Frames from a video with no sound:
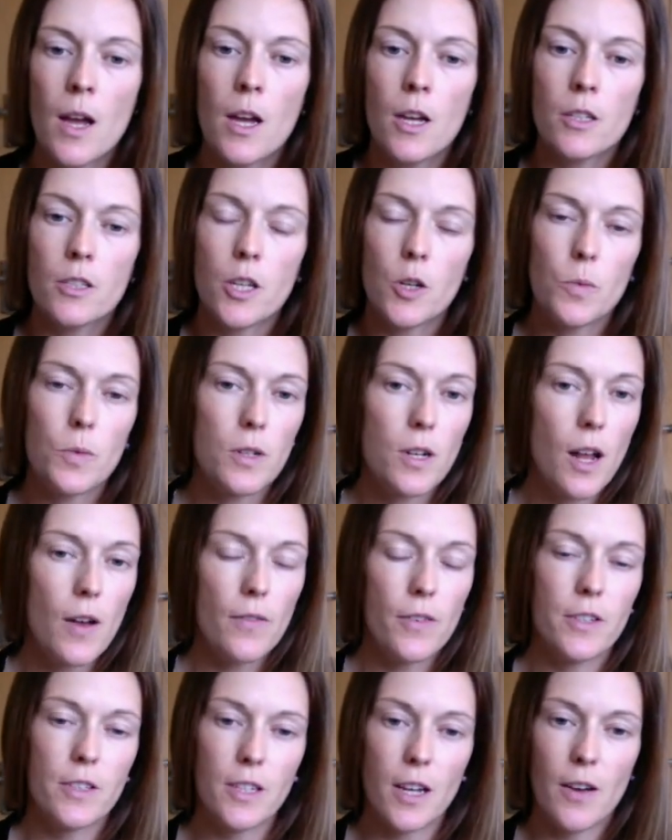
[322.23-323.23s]
So it'd be
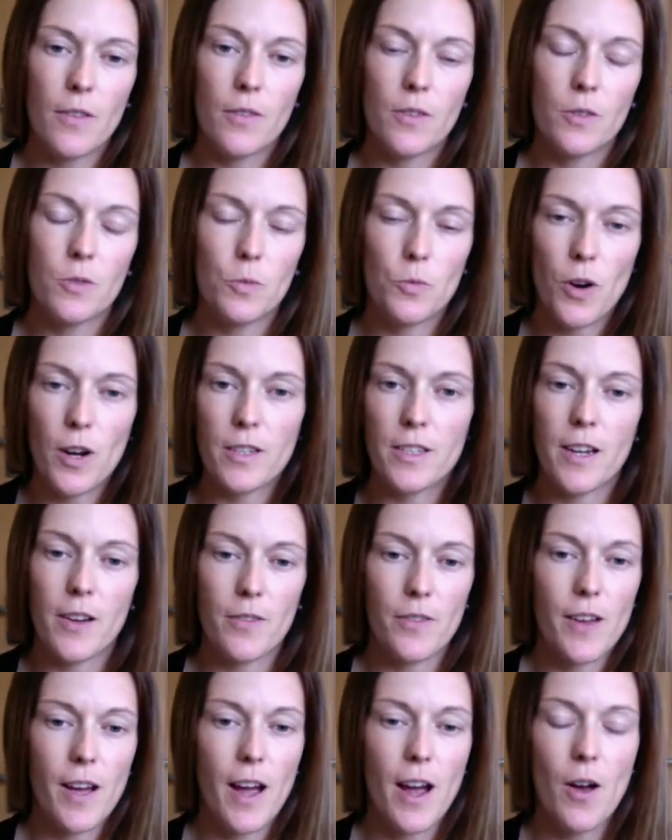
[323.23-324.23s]
lovely to have. It was great to have
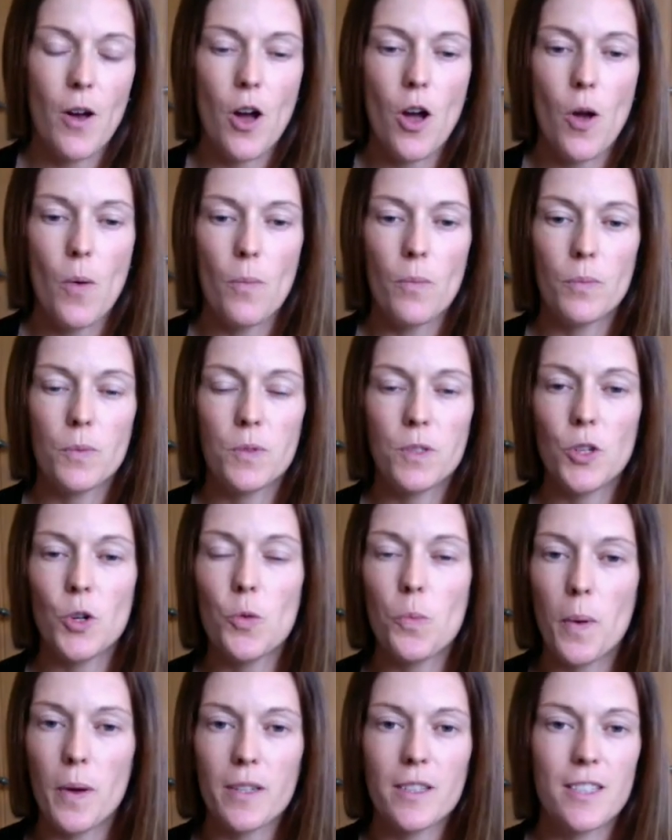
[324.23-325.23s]
that. Still
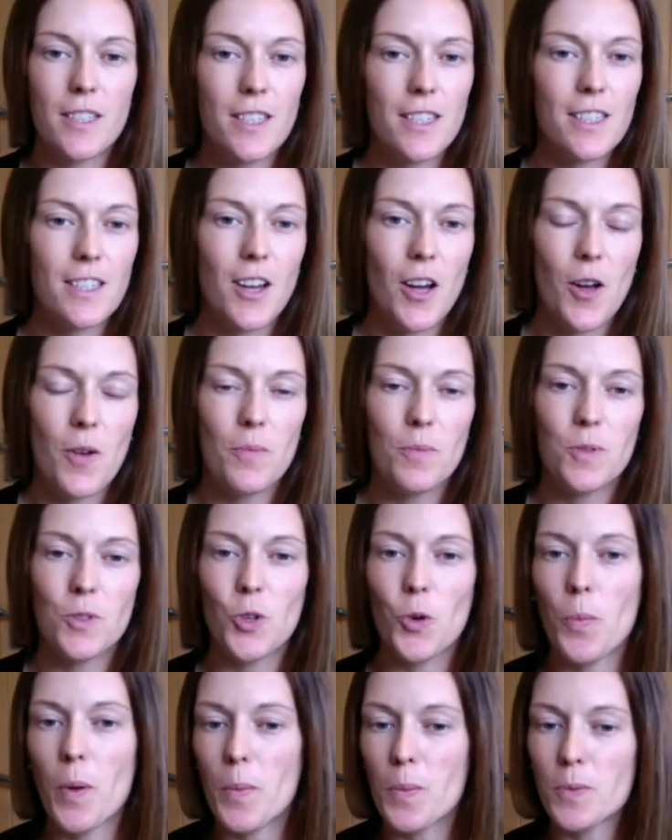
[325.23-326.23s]
buzzing. Still
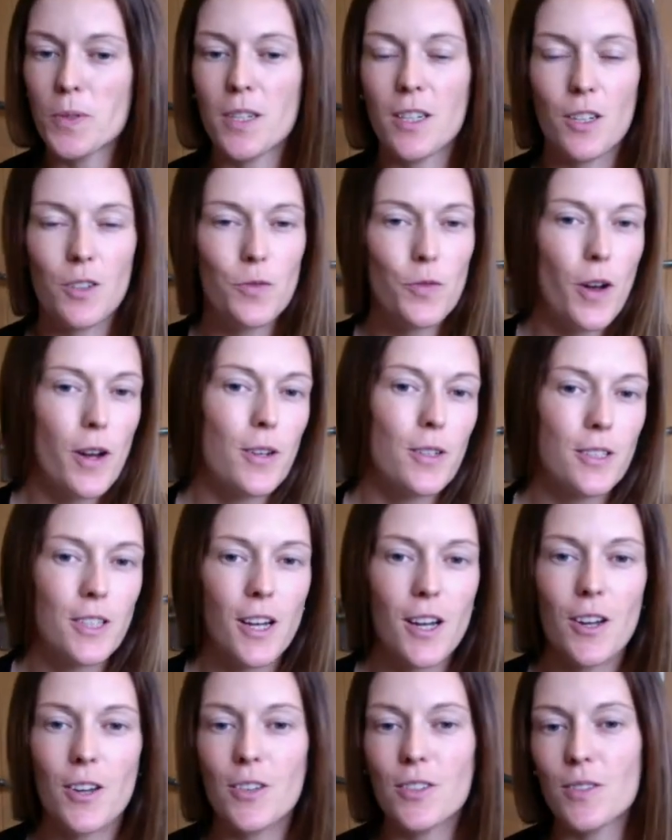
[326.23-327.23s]
people sending us
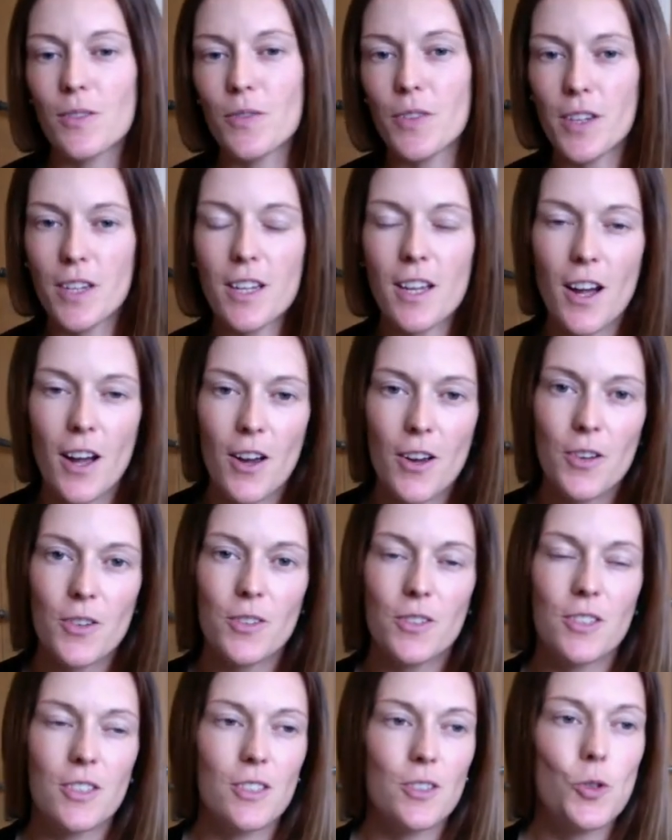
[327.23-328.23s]
photos and videos
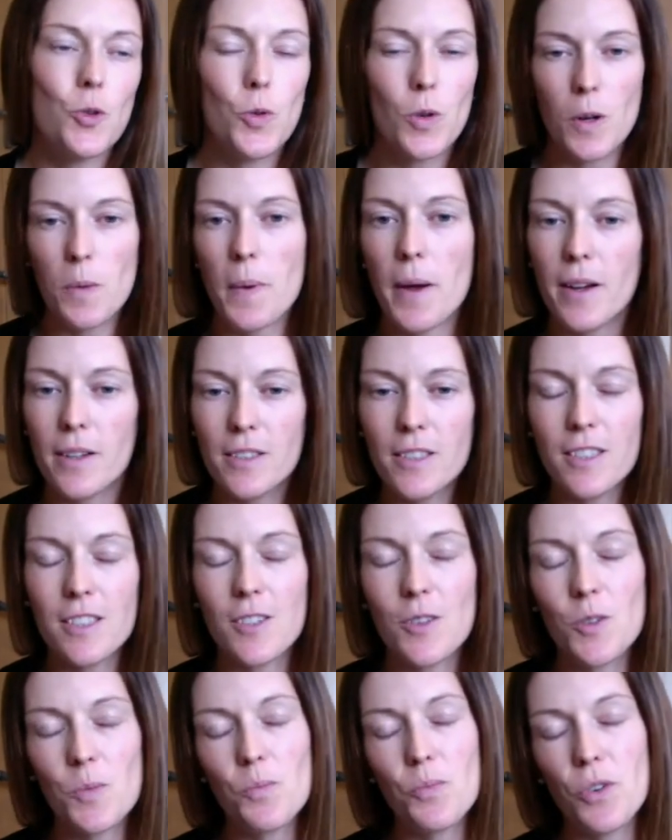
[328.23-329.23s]
and talking about it. So
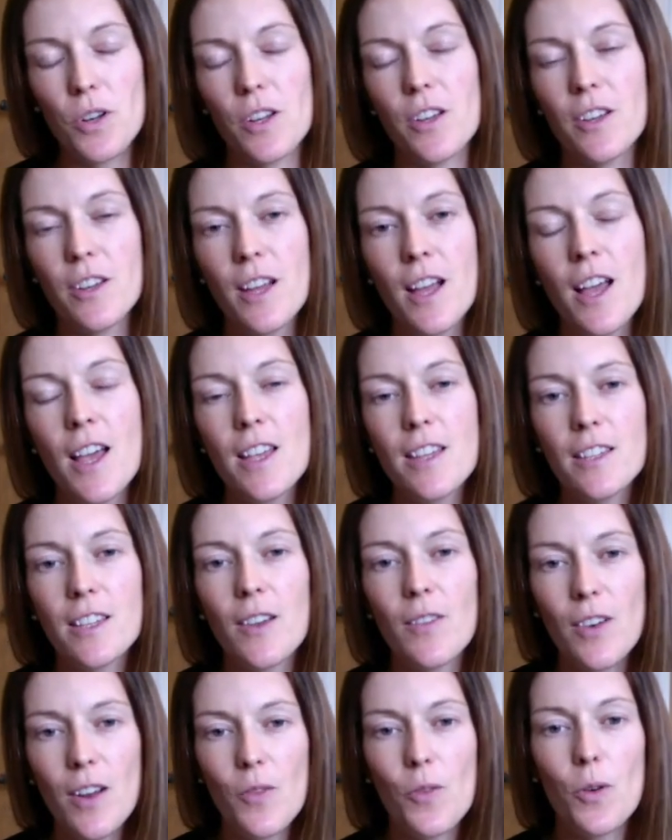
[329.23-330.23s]
it's brilliant. It's
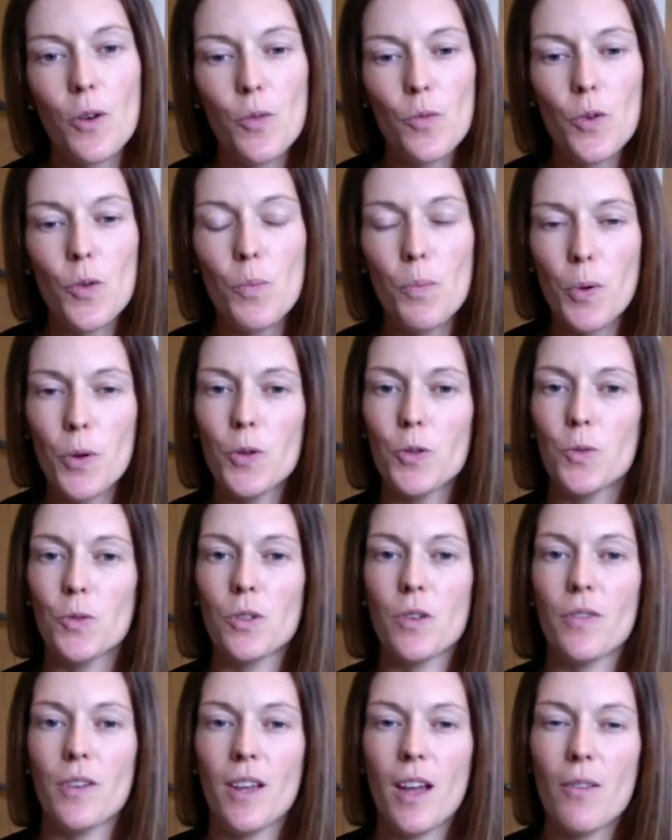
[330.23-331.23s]
giving everyone a real boost, which I
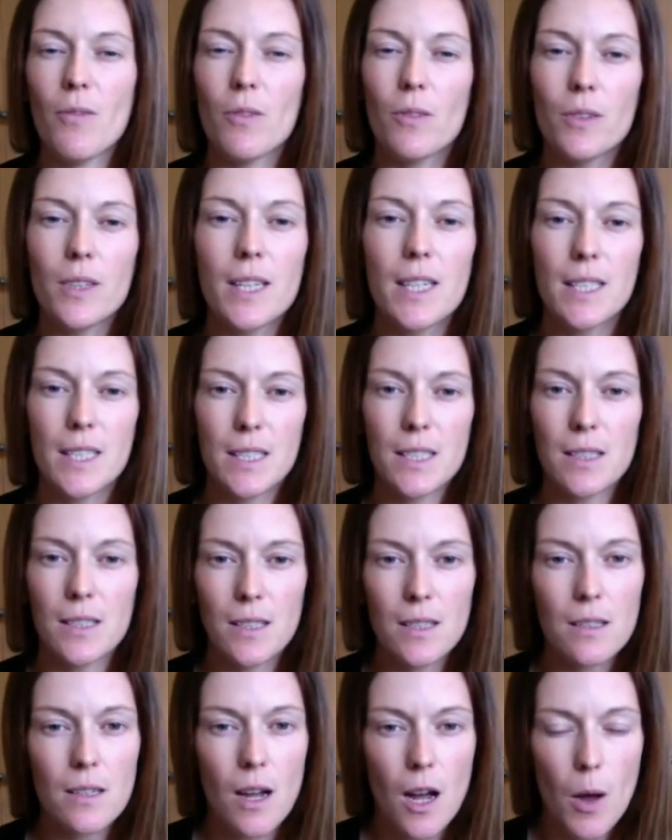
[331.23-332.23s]
think everyone needed in this
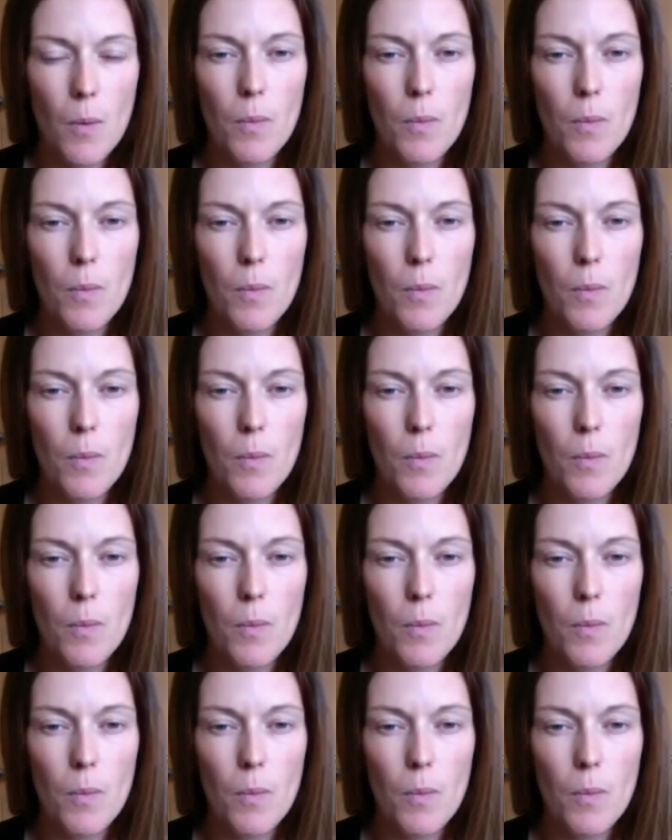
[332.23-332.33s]
time.